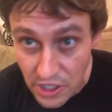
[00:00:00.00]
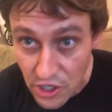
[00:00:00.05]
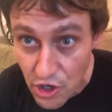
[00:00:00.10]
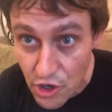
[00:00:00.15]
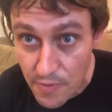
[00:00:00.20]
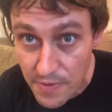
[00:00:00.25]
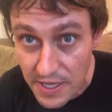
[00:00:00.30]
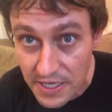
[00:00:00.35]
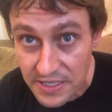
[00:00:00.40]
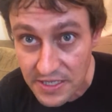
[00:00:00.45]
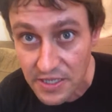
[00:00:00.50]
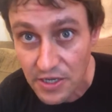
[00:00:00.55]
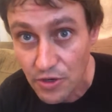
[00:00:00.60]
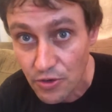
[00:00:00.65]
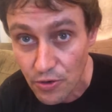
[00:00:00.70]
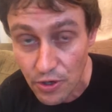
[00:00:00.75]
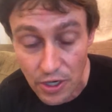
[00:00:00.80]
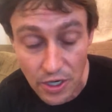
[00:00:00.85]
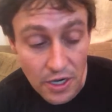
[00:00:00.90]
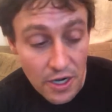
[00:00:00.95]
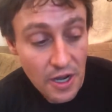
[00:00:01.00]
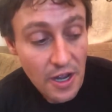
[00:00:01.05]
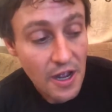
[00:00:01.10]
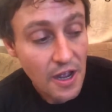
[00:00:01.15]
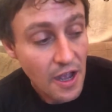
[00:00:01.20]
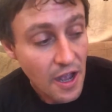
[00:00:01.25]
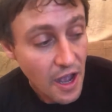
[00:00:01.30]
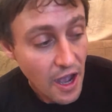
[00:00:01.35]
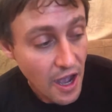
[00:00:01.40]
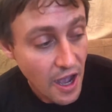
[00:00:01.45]
Cubans who are
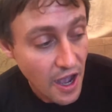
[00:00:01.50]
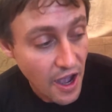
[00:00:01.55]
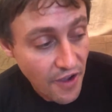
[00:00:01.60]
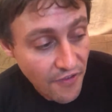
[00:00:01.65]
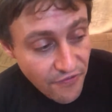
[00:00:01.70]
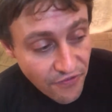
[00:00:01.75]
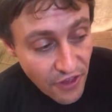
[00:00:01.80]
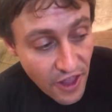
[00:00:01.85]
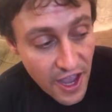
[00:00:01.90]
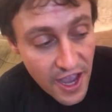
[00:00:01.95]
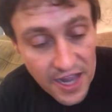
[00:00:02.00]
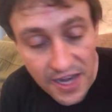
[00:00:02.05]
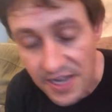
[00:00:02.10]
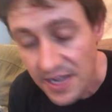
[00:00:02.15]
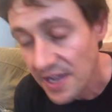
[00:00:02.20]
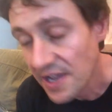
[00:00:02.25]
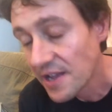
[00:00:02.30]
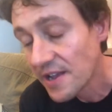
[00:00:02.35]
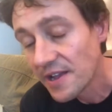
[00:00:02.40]
uh, fled,